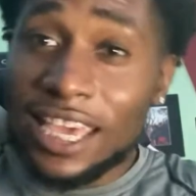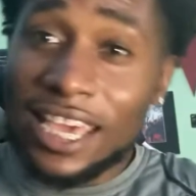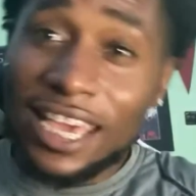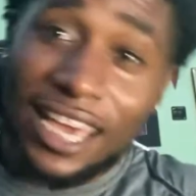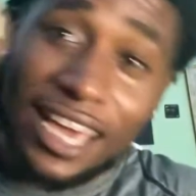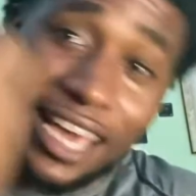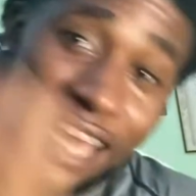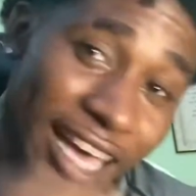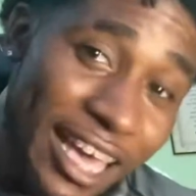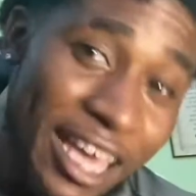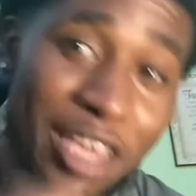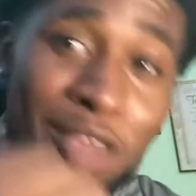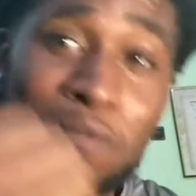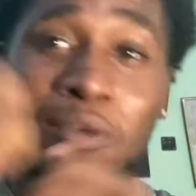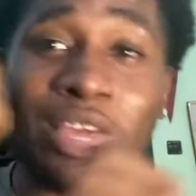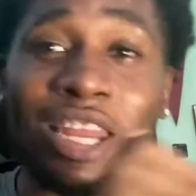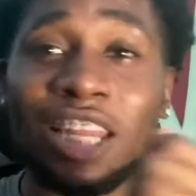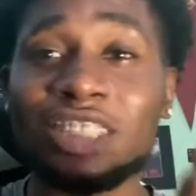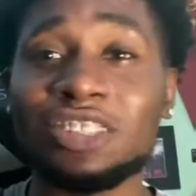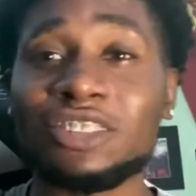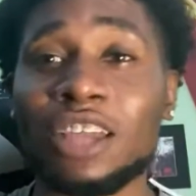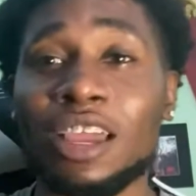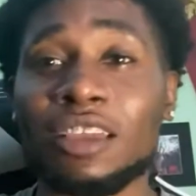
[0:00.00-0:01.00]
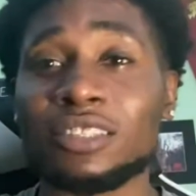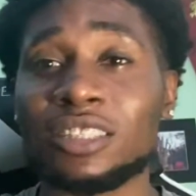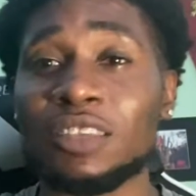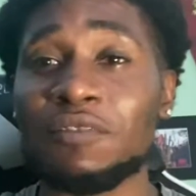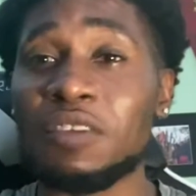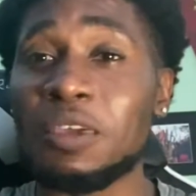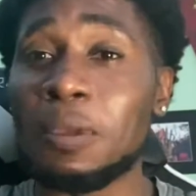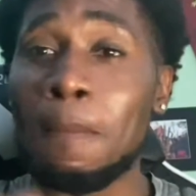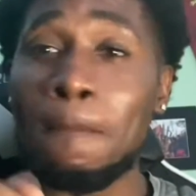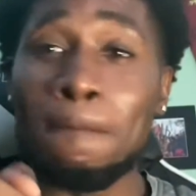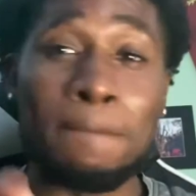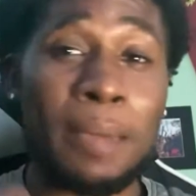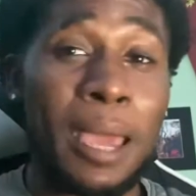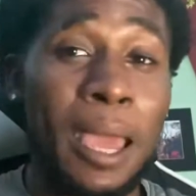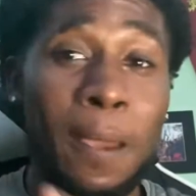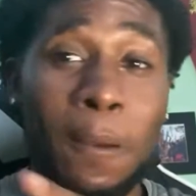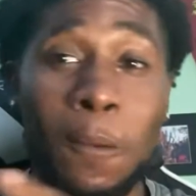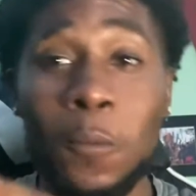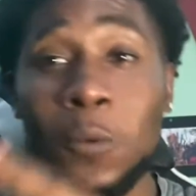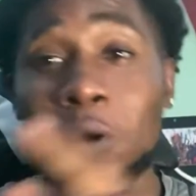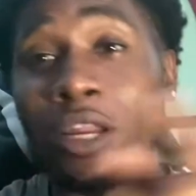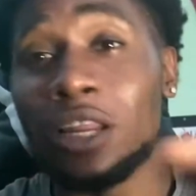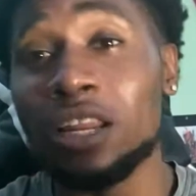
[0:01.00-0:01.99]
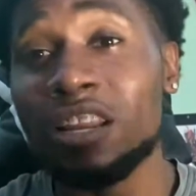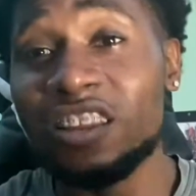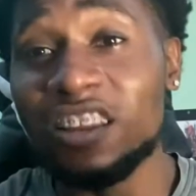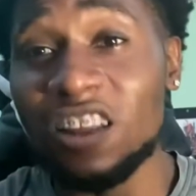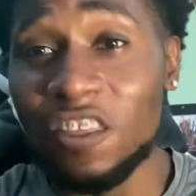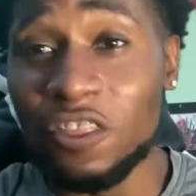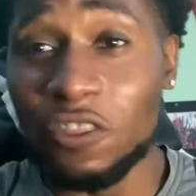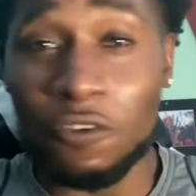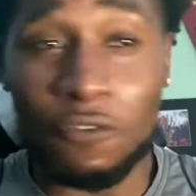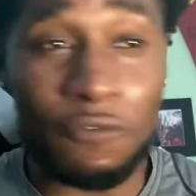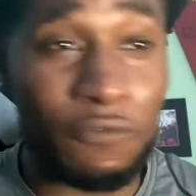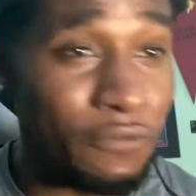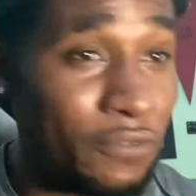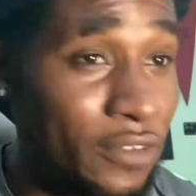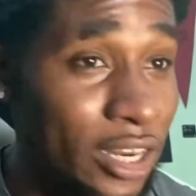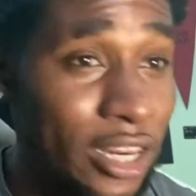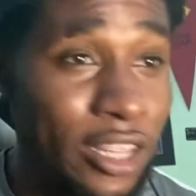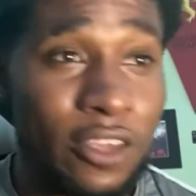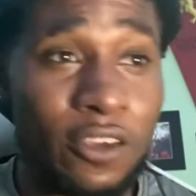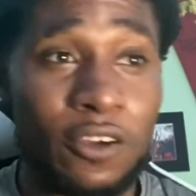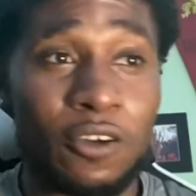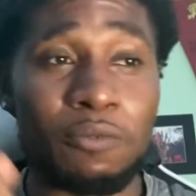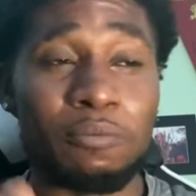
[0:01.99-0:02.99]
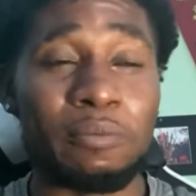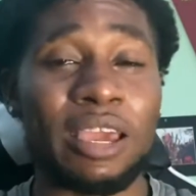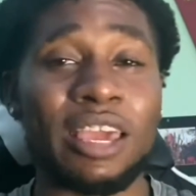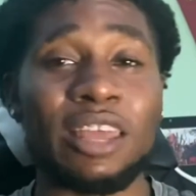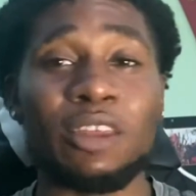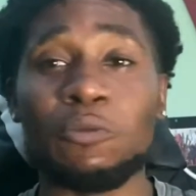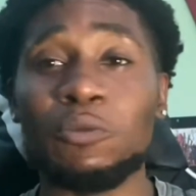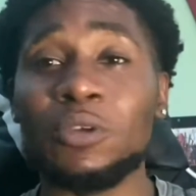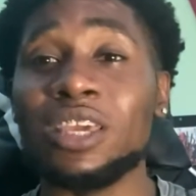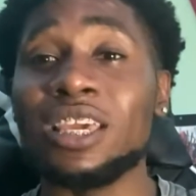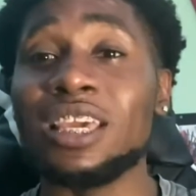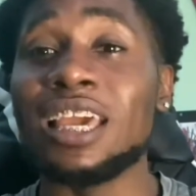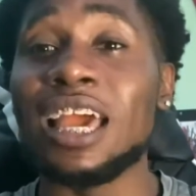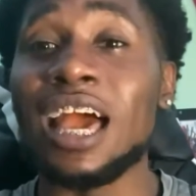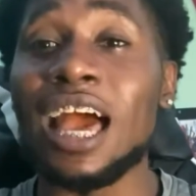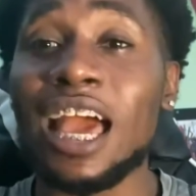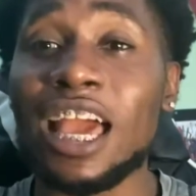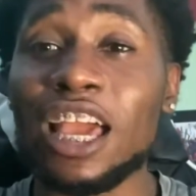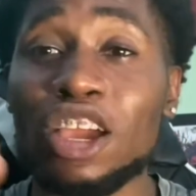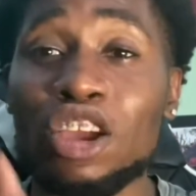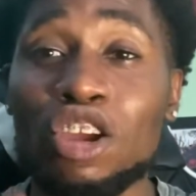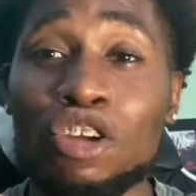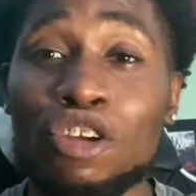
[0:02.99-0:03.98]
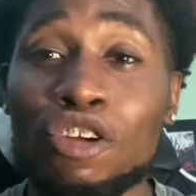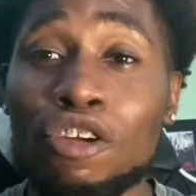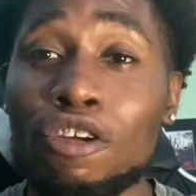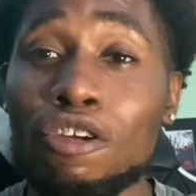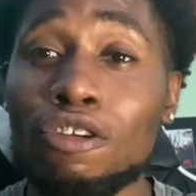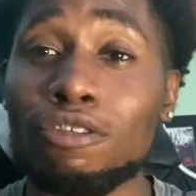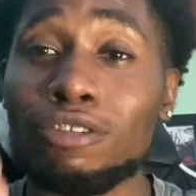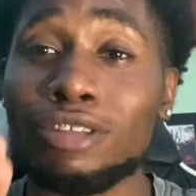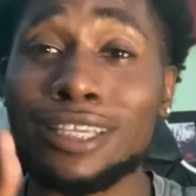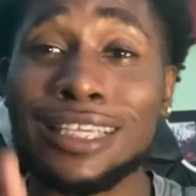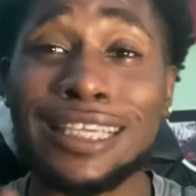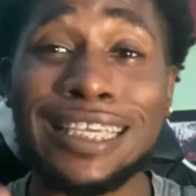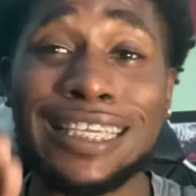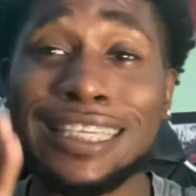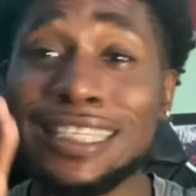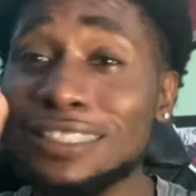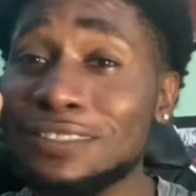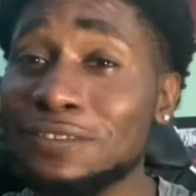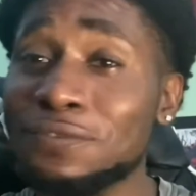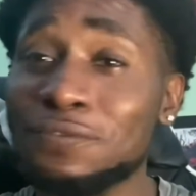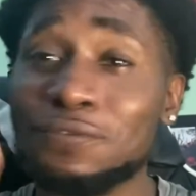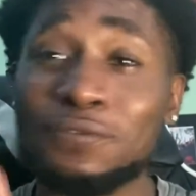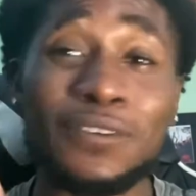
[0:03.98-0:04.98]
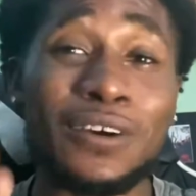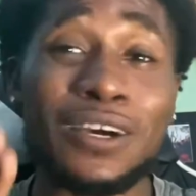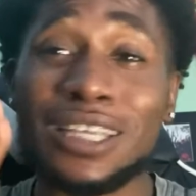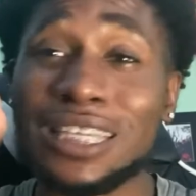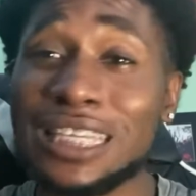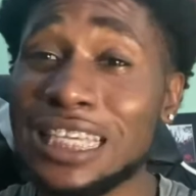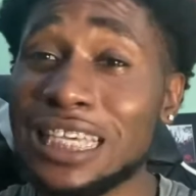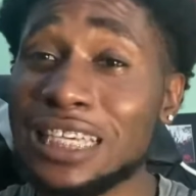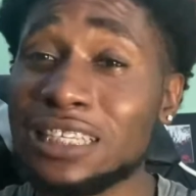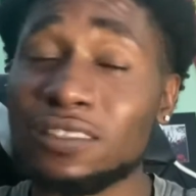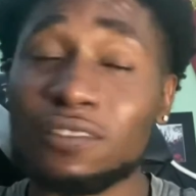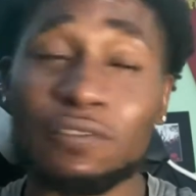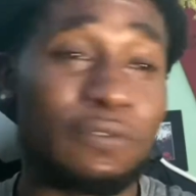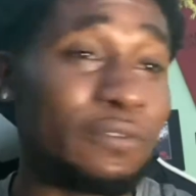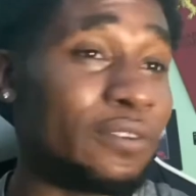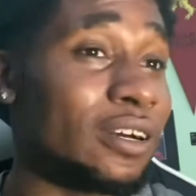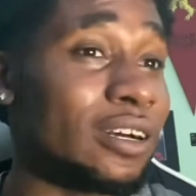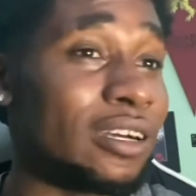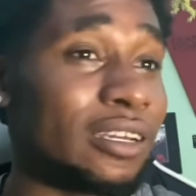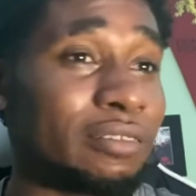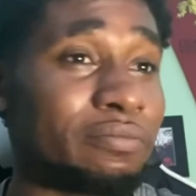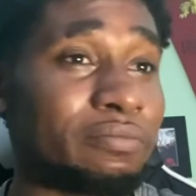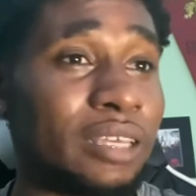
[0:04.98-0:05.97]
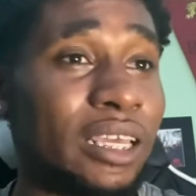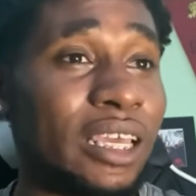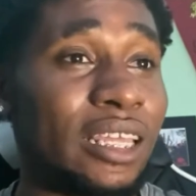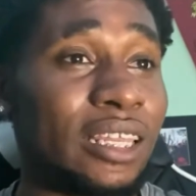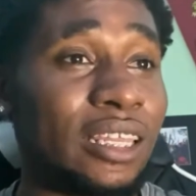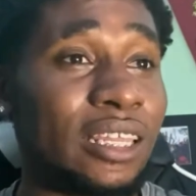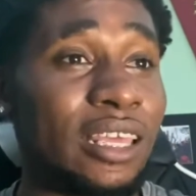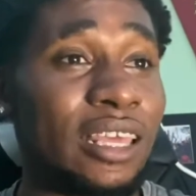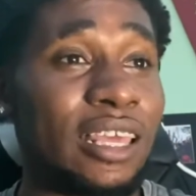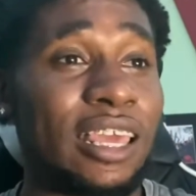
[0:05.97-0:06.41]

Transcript: Hey man, it's Trey TV back with another video, man. We got Girl, he's funny as fuck, man.